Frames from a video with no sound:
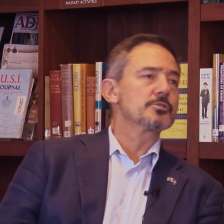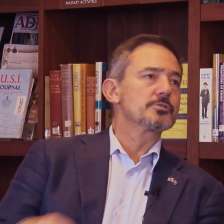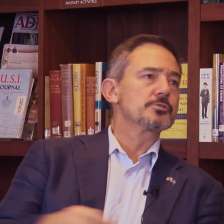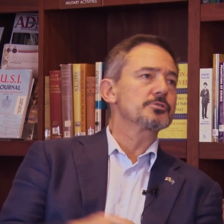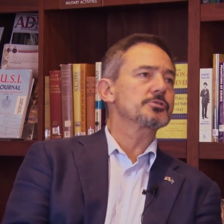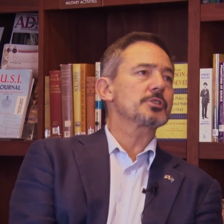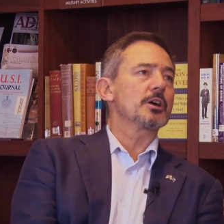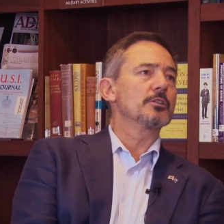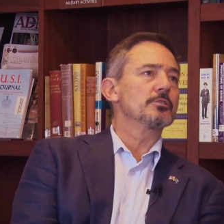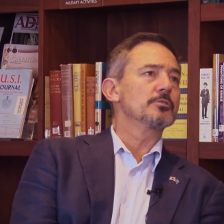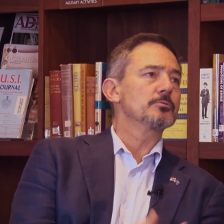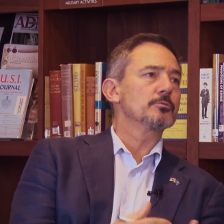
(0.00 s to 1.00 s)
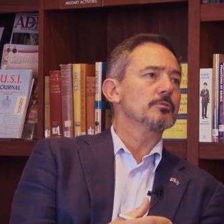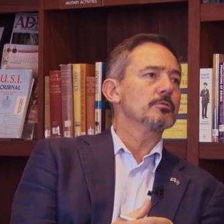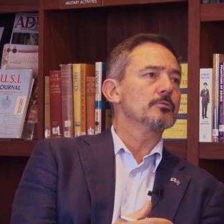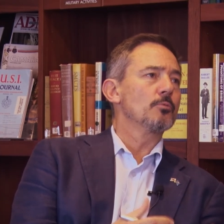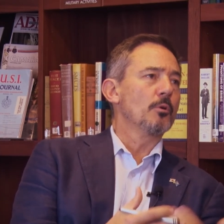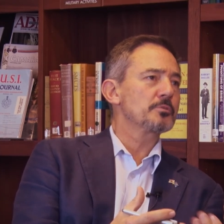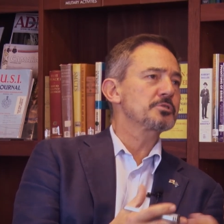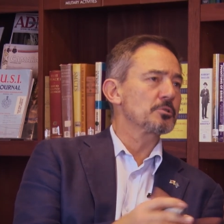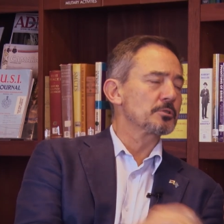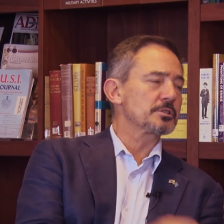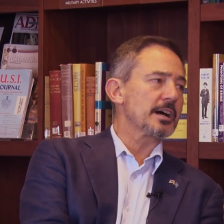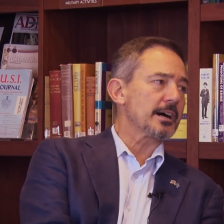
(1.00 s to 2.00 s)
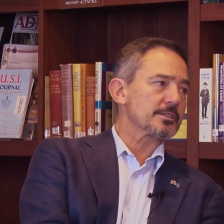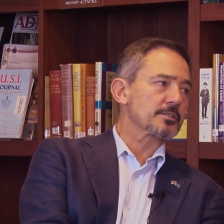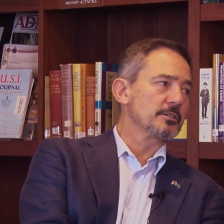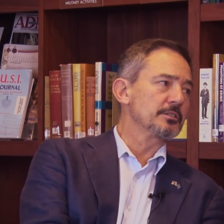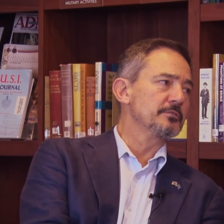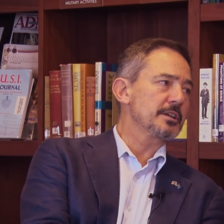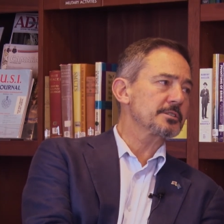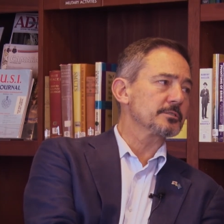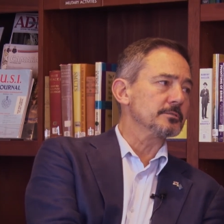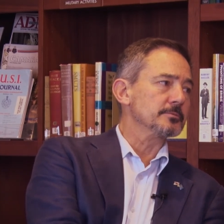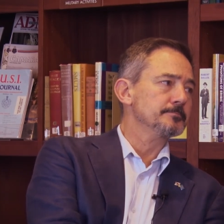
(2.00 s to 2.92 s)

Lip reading: So what was your task on the vessel?